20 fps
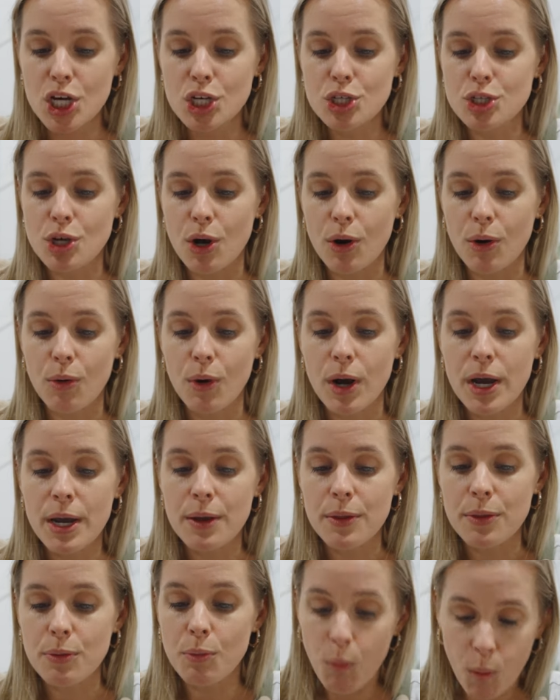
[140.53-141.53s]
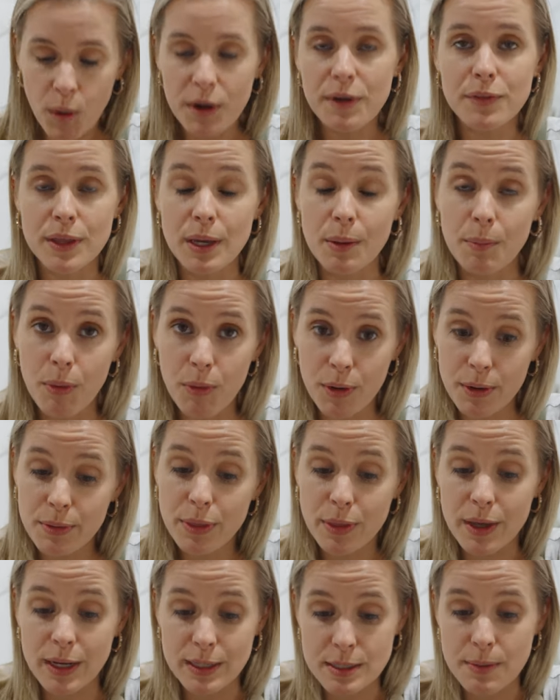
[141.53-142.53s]
So one of the important
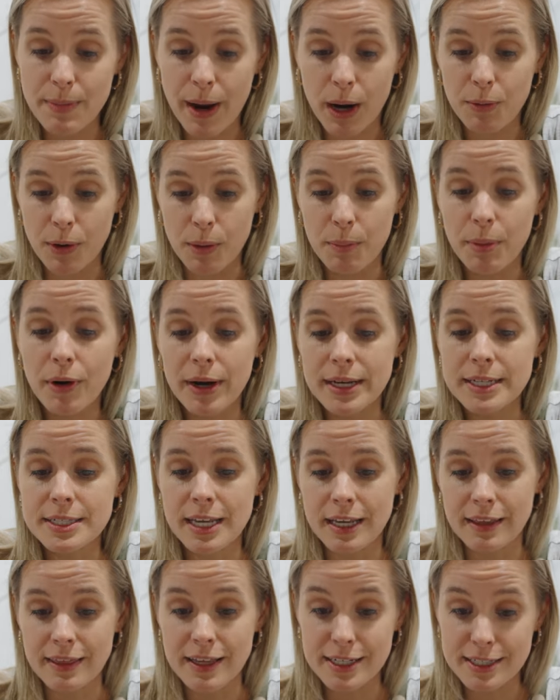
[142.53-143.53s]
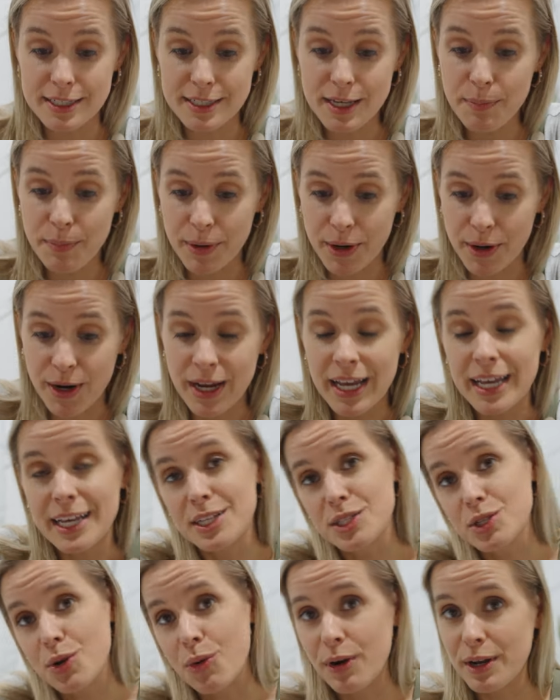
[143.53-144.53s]
things about replacing this zipper
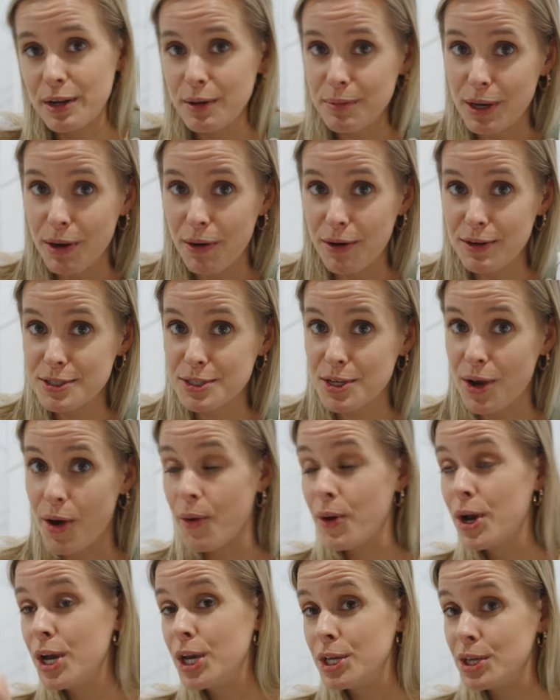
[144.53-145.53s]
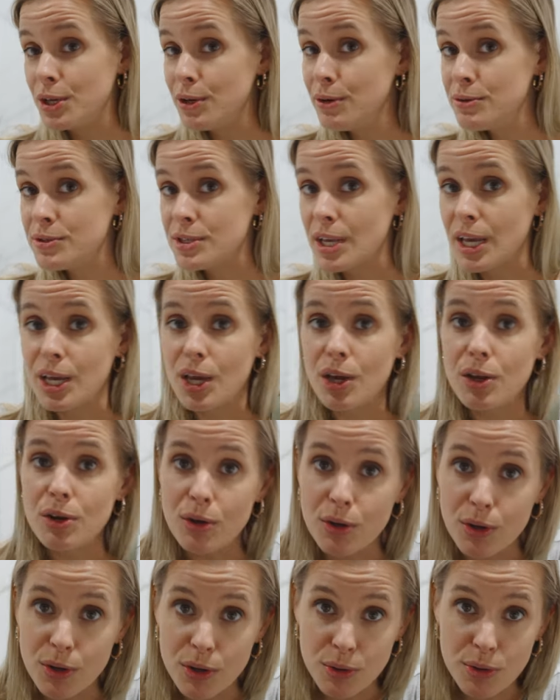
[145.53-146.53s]
is going to be also using
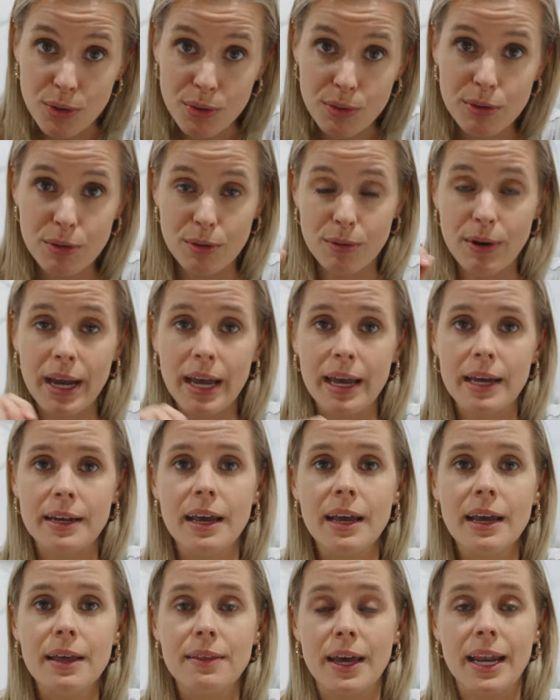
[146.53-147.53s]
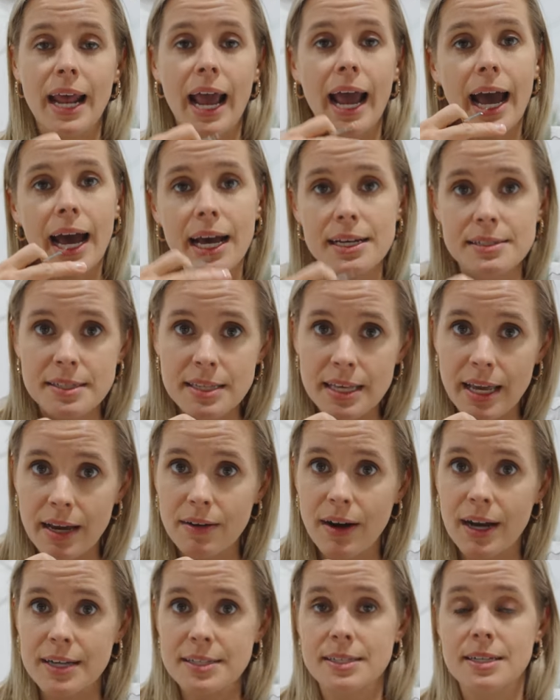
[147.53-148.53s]
new thread that has the
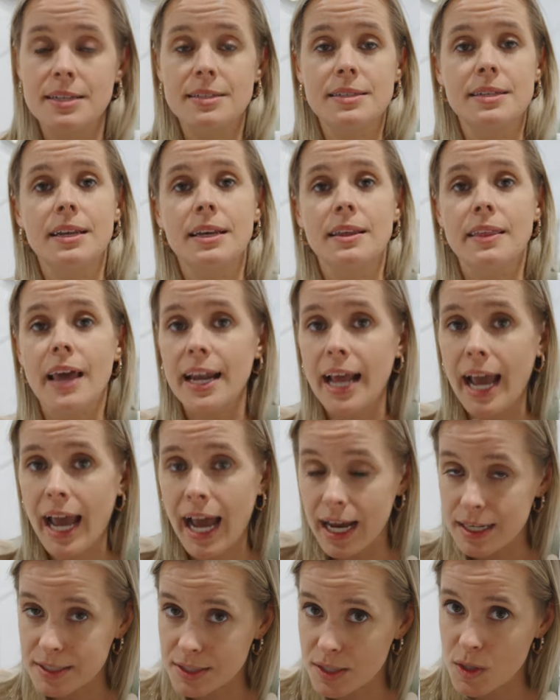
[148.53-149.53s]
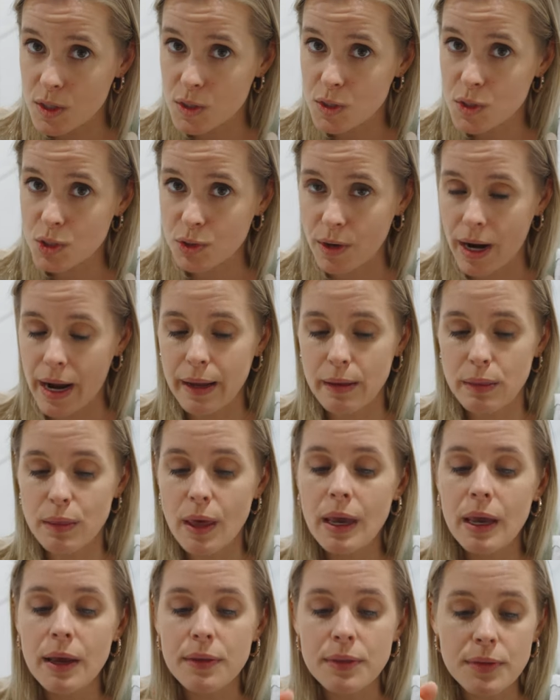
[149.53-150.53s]
elasticity, that has the strength
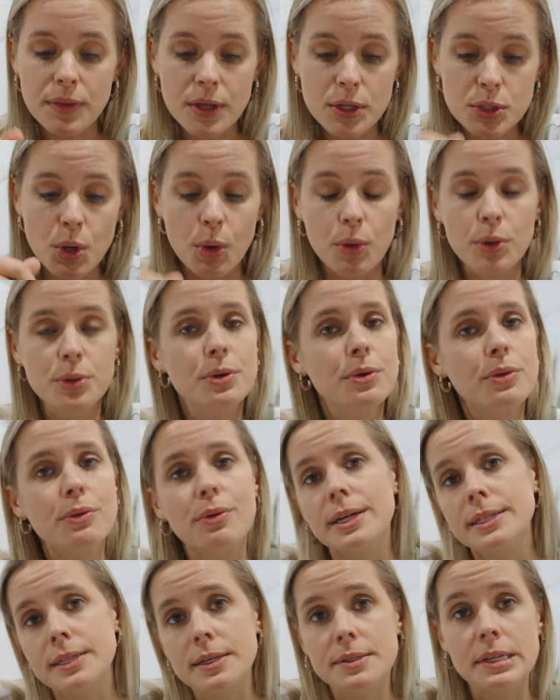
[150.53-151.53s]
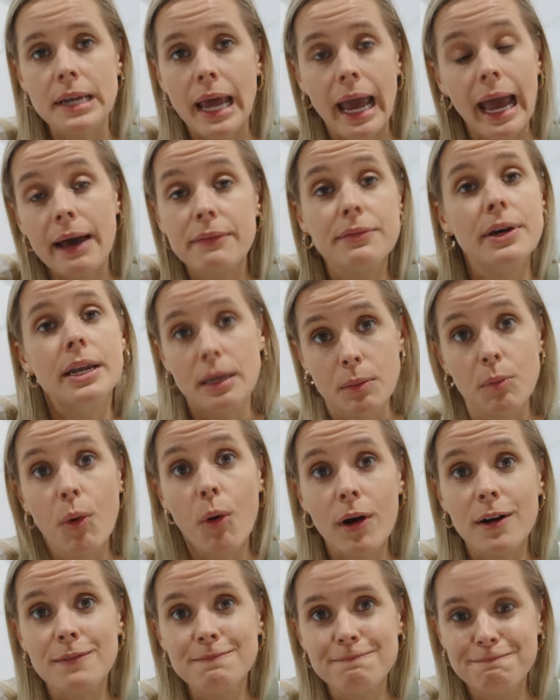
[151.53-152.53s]
that this older thread doesn't have
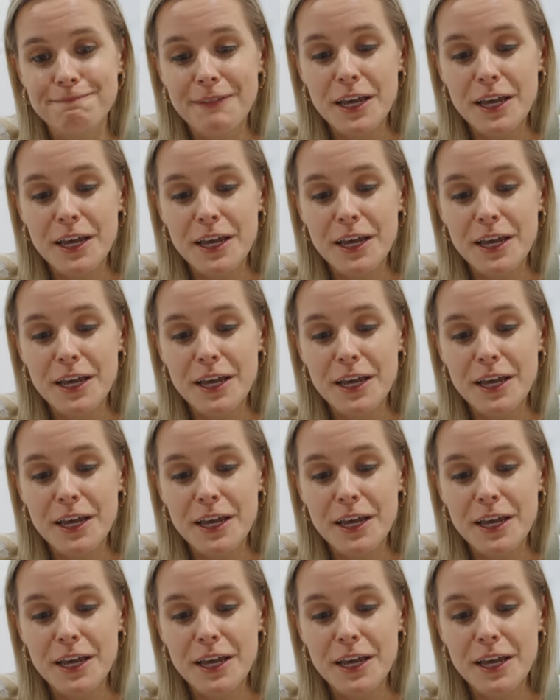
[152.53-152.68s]
anymore.